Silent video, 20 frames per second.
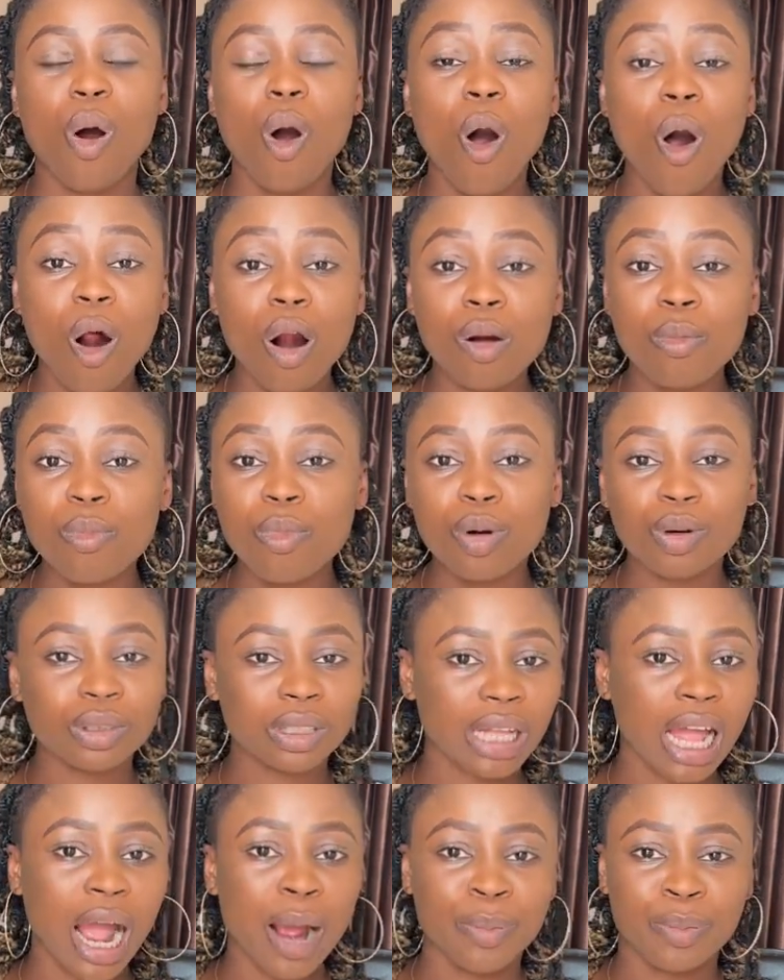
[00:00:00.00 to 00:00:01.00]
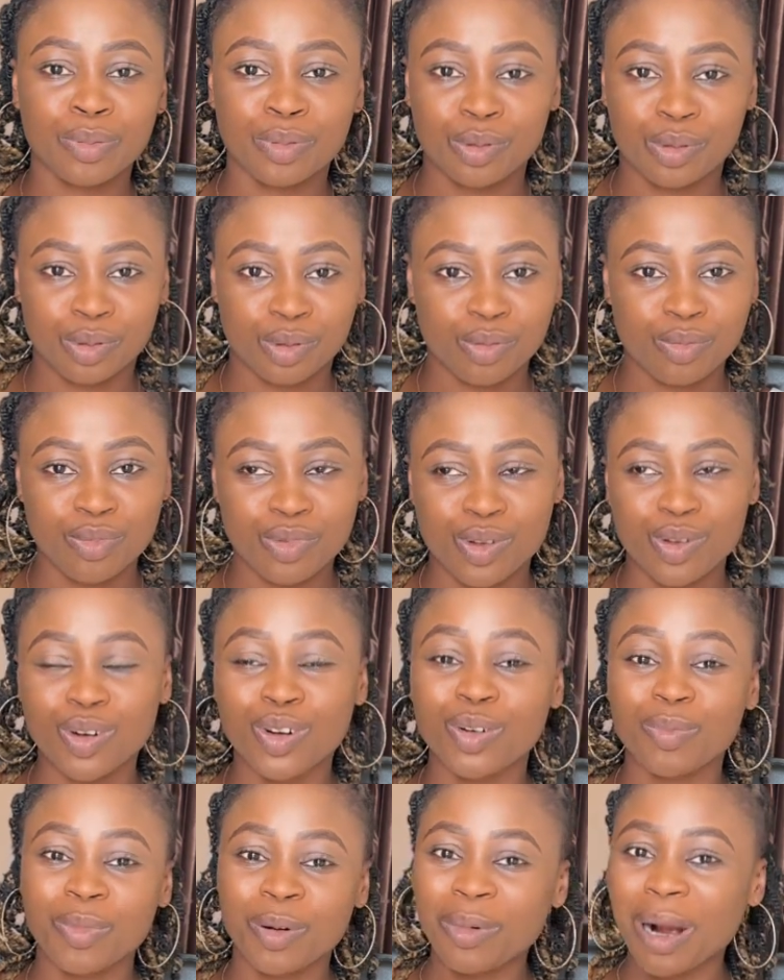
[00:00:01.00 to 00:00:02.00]
almost happened to me
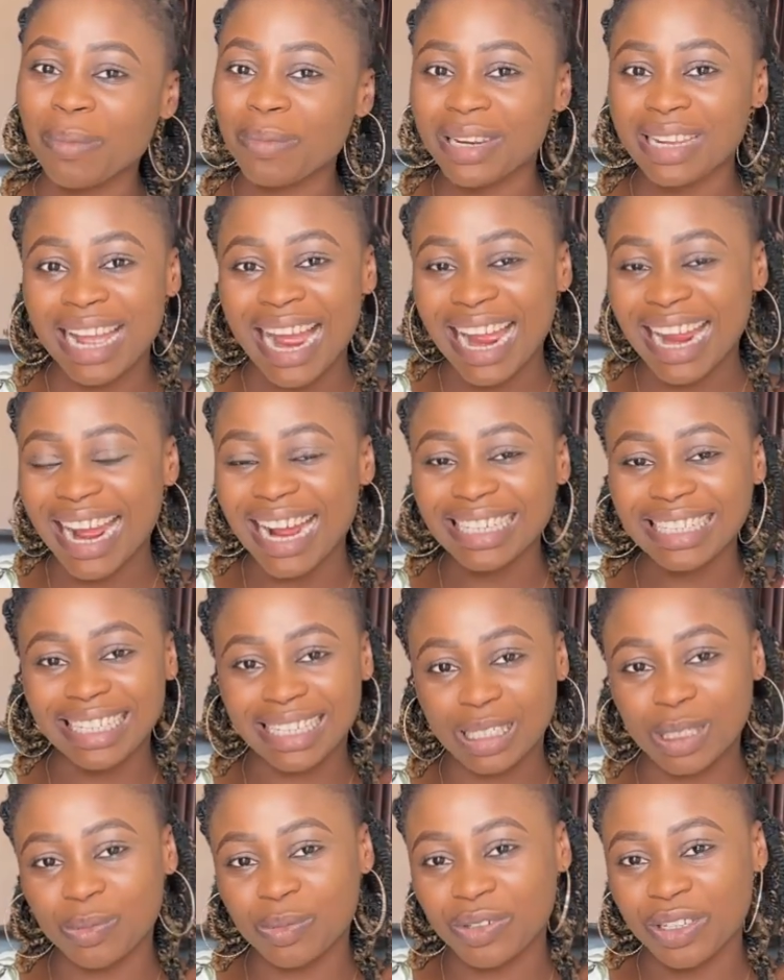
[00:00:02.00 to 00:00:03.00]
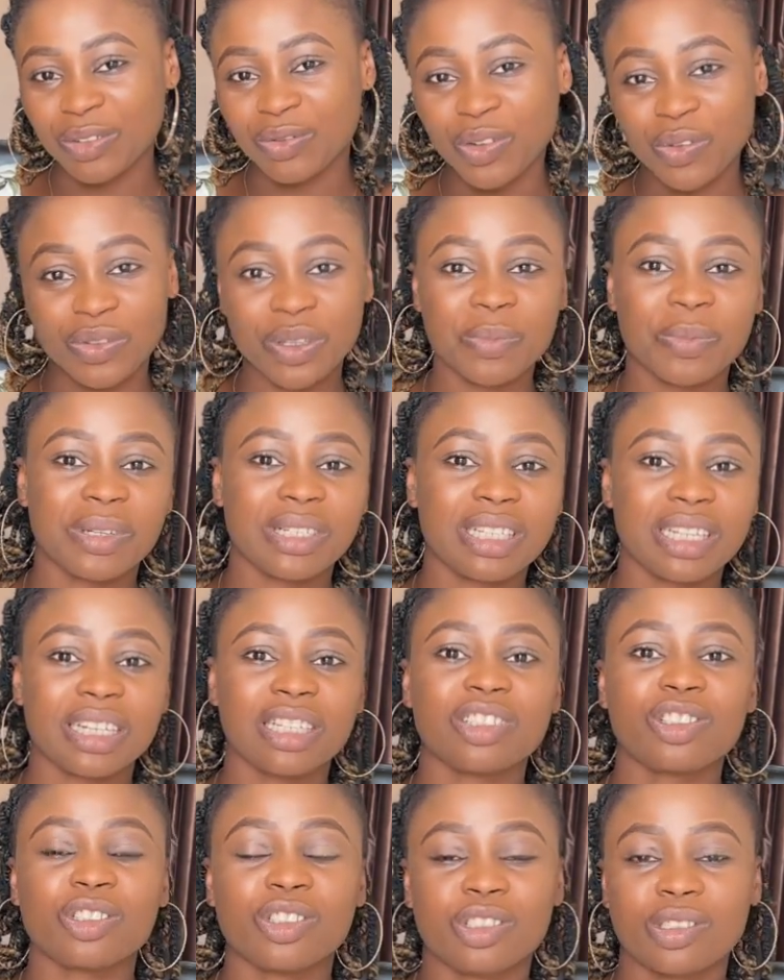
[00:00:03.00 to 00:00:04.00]
or probably i had the experience 50
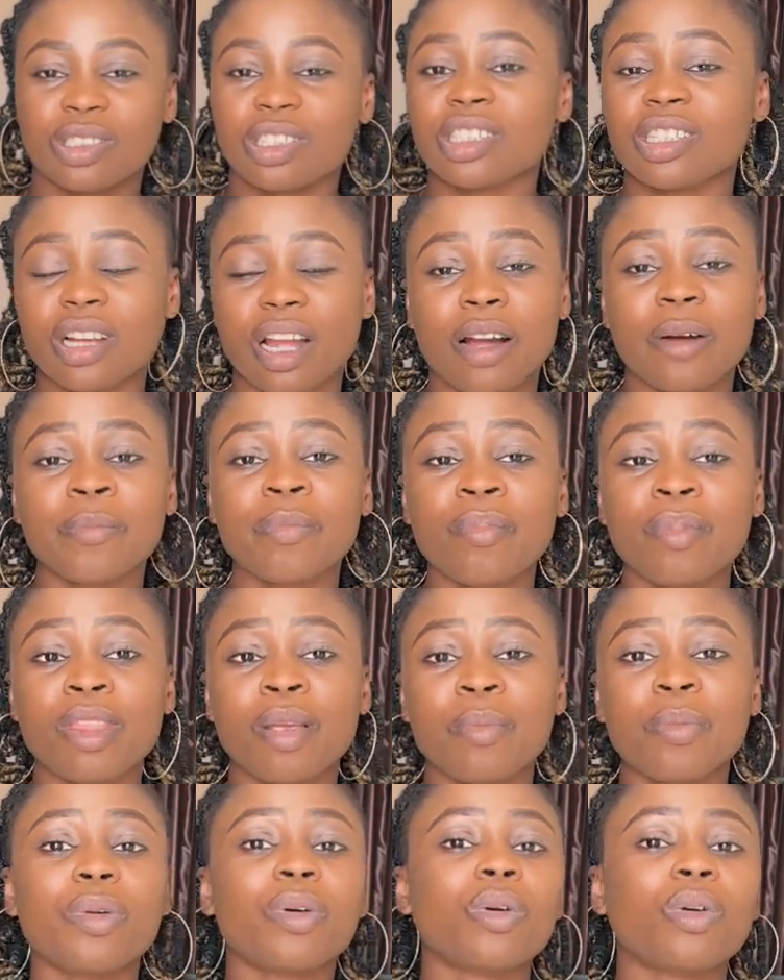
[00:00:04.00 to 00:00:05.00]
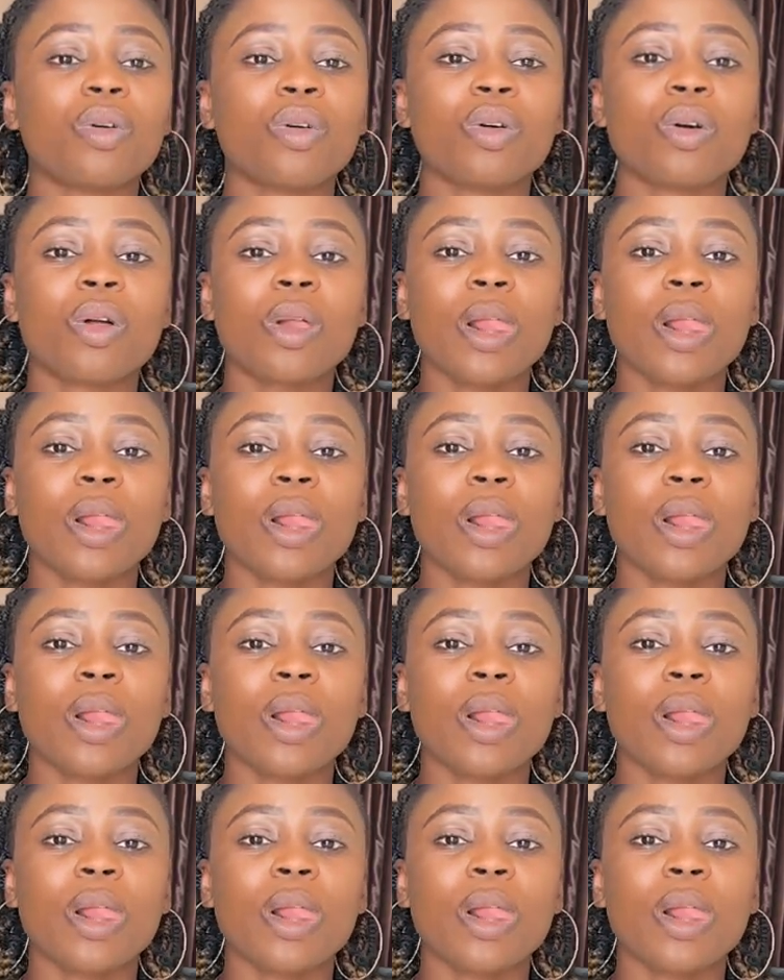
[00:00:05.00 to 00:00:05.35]
percent sure but